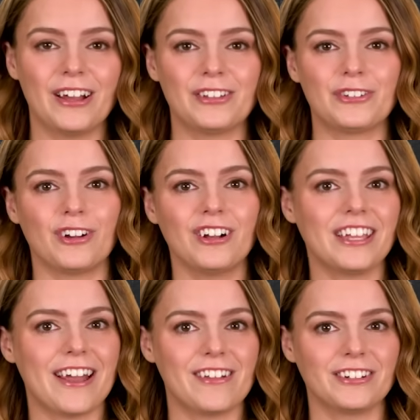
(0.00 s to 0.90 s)
A strong
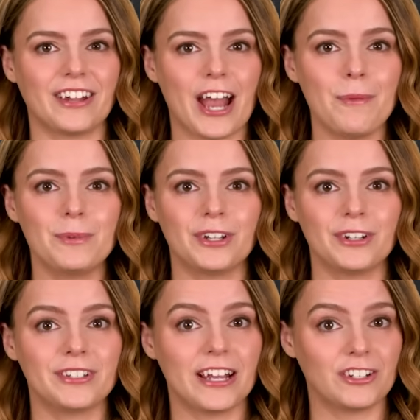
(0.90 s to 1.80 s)
calendar app
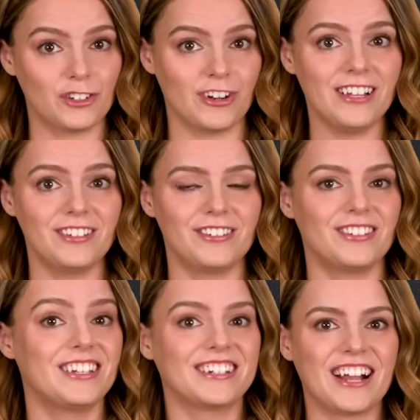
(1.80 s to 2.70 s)
turns that stress
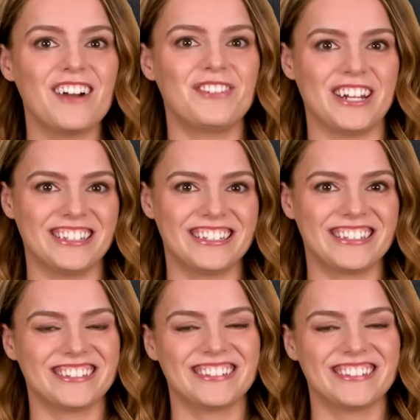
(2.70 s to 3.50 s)
into confidence.